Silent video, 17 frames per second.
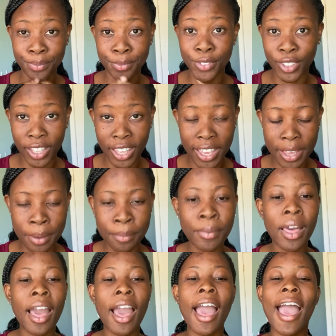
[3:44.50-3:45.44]
Okay,
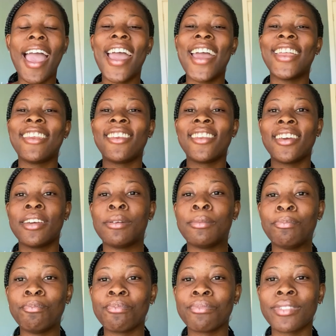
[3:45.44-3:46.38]
and
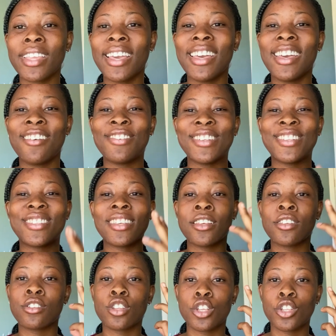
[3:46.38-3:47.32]
then if it
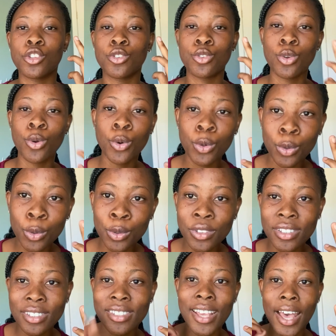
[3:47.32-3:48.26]
says 2
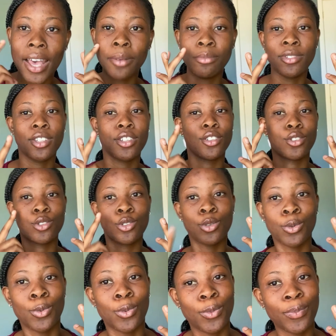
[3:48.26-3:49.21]
times
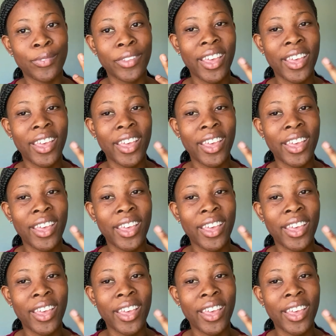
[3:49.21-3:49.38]
2,